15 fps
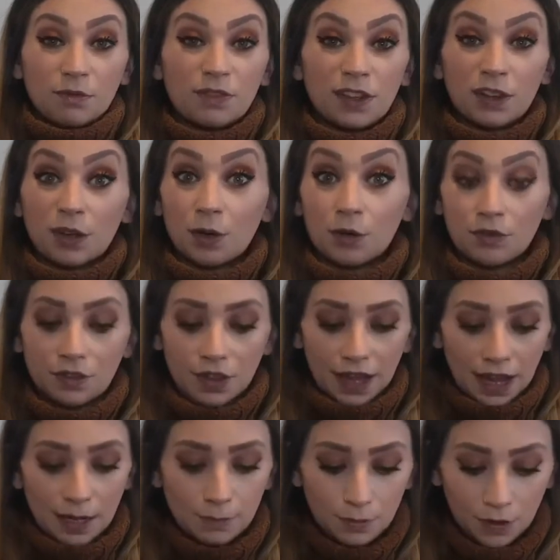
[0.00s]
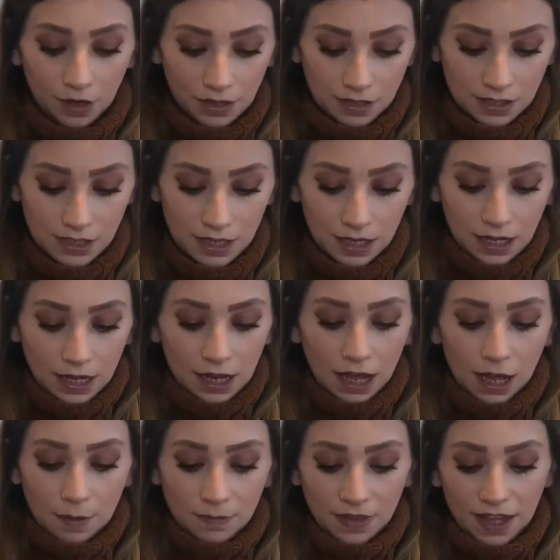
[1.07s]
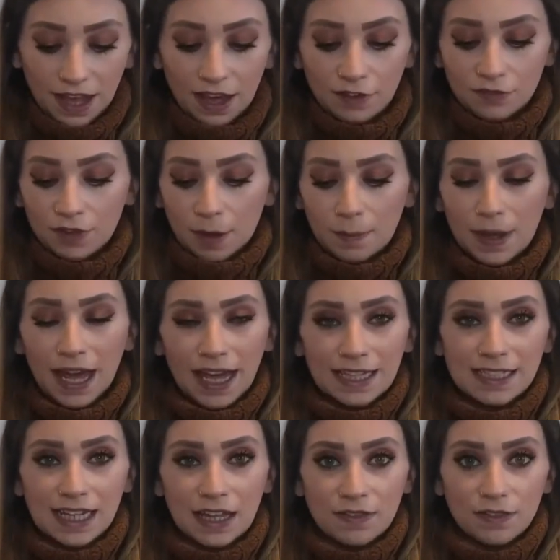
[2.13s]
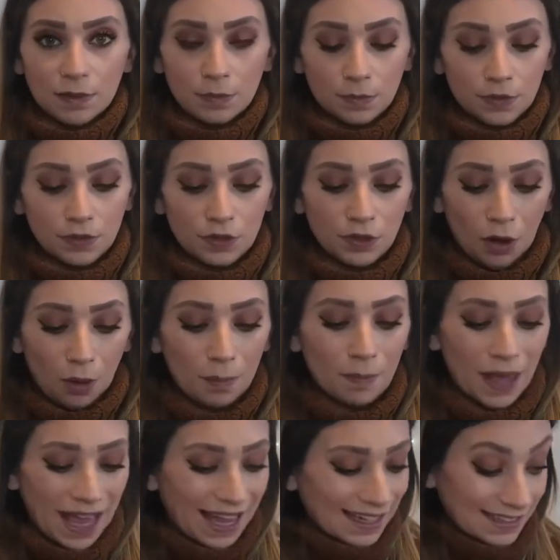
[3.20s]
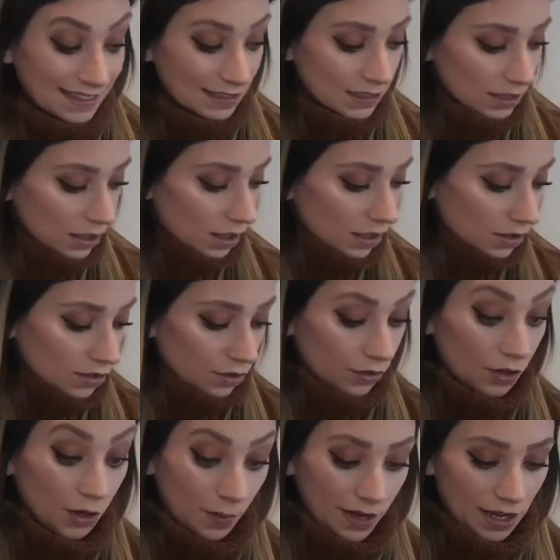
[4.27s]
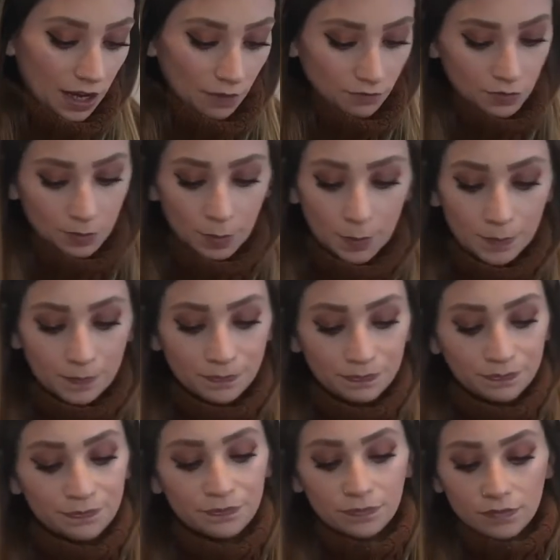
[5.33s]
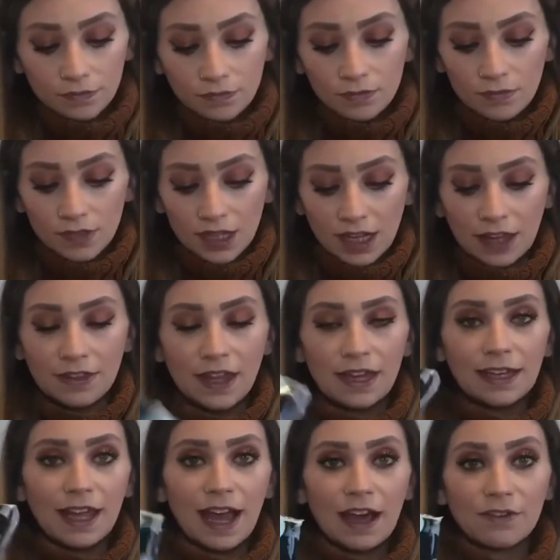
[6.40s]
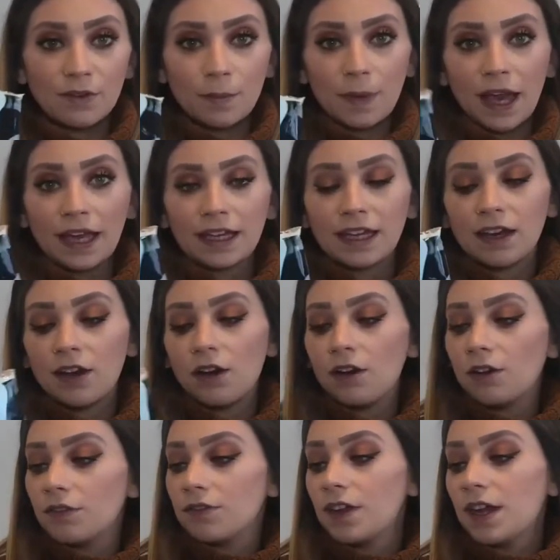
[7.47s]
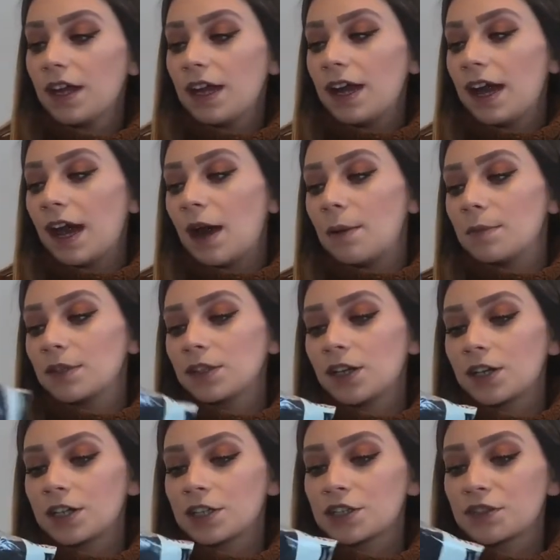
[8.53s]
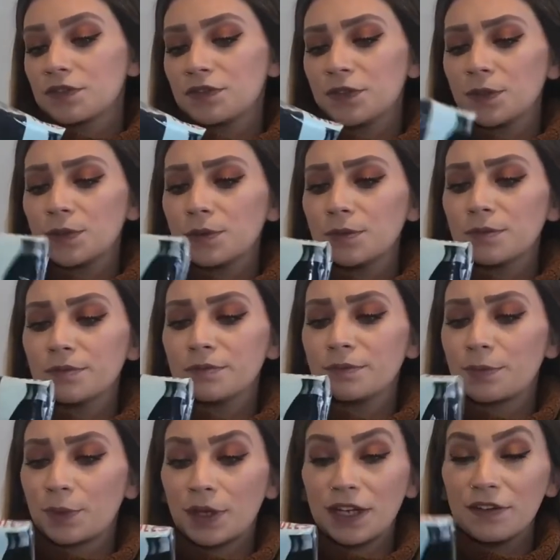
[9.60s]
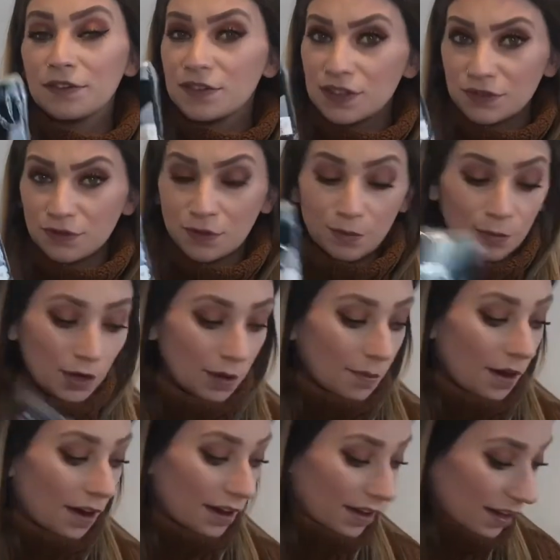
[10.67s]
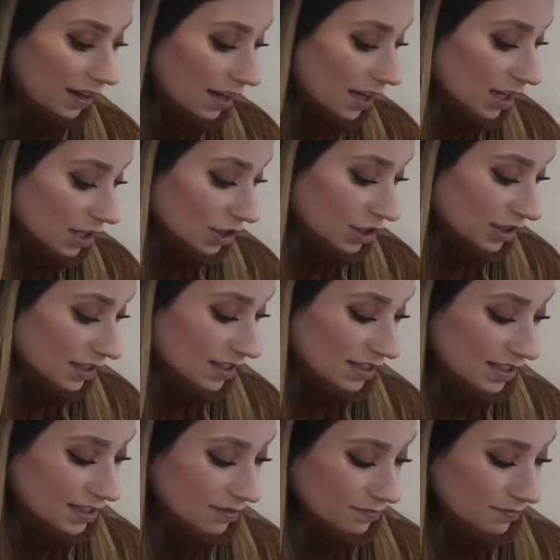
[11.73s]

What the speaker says: they're over the head bras. They have a pad in them, but they're not padded, so they're quite comfortable. I then have a packet of large full briefs from Primark, just